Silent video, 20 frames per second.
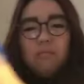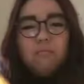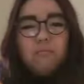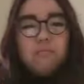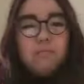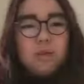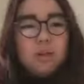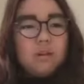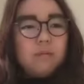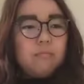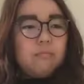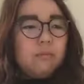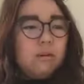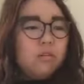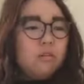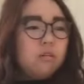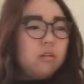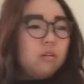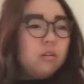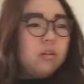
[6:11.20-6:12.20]
bit of
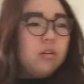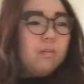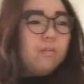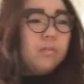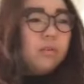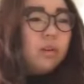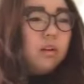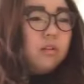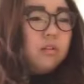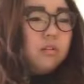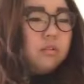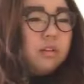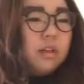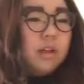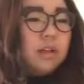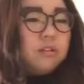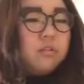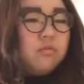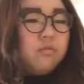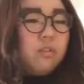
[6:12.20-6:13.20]
milk. I'm gonna say I
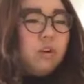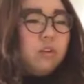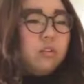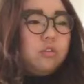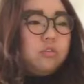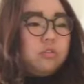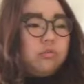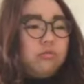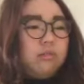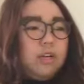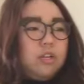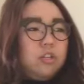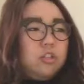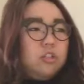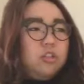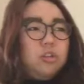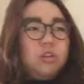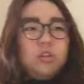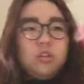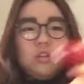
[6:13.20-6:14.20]
have to follow
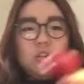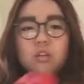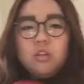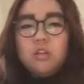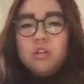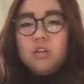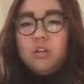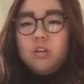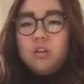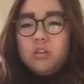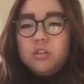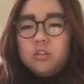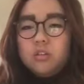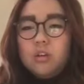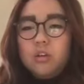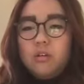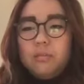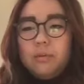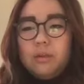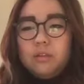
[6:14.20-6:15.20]
direction.
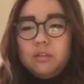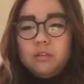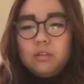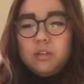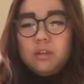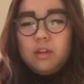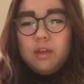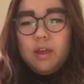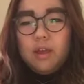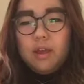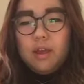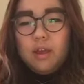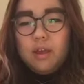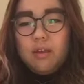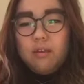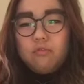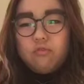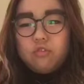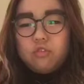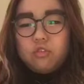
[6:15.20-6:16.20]
So basically, I
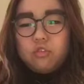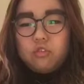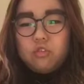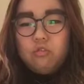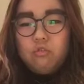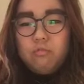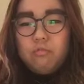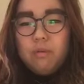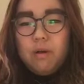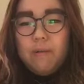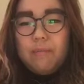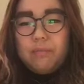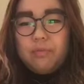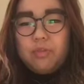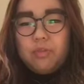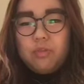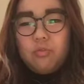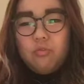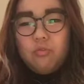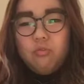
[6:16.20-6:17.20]
have scoop up
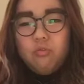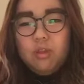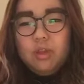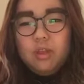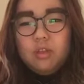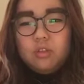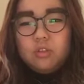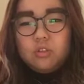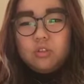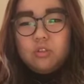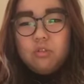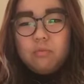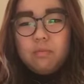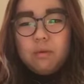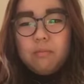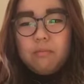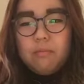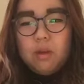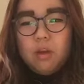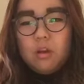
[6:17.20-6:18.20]
three scoop
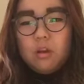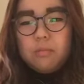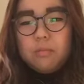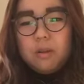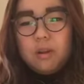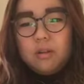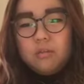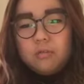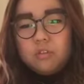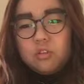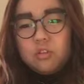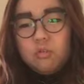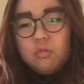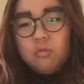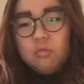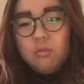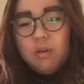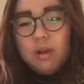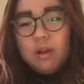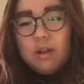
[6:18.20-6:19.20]
of milk, bit of scoop
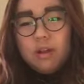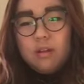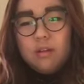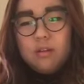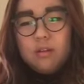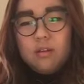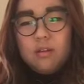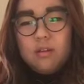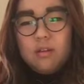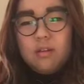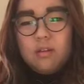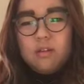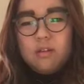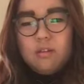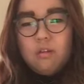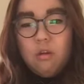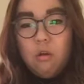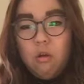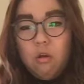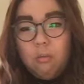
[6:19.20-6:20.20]
one,
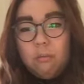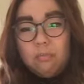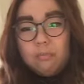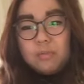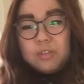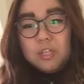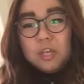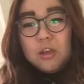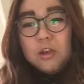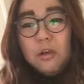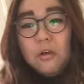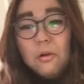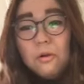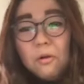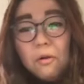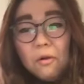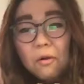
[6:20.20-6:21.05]
two.